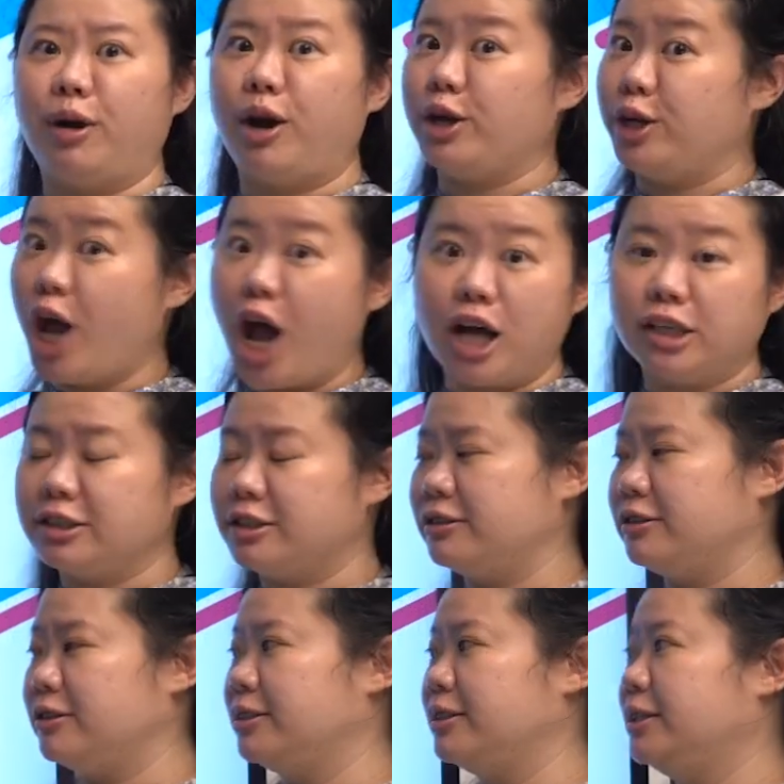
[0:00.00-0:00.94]
are
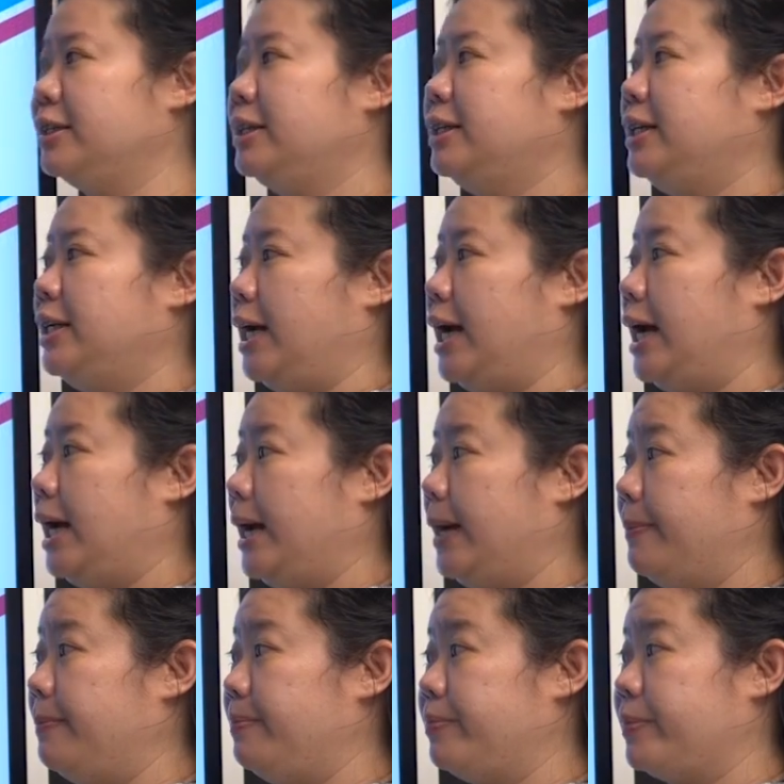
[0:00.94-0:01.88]
not.
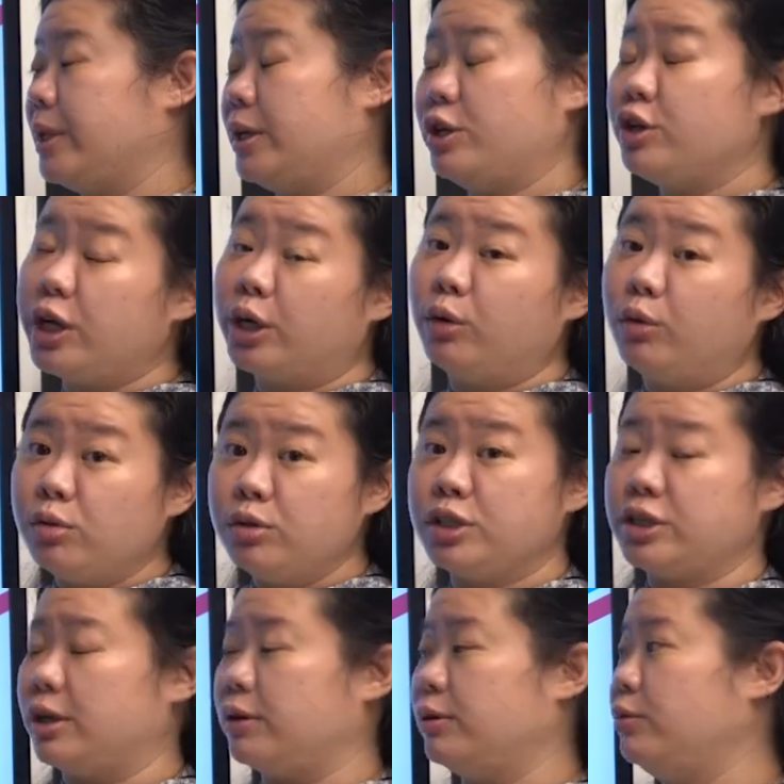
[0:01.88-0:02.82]
You can
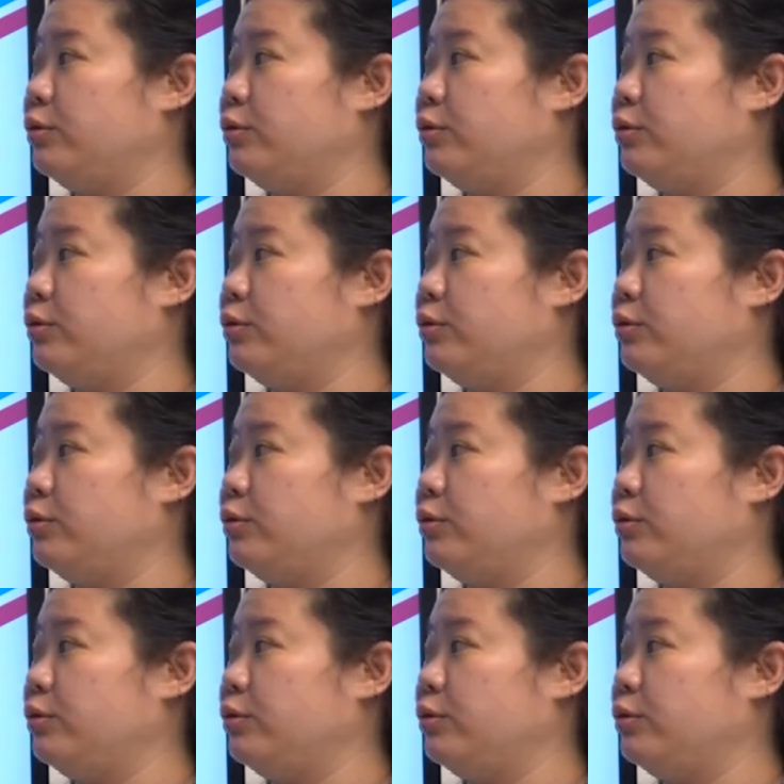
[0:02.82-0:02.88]
also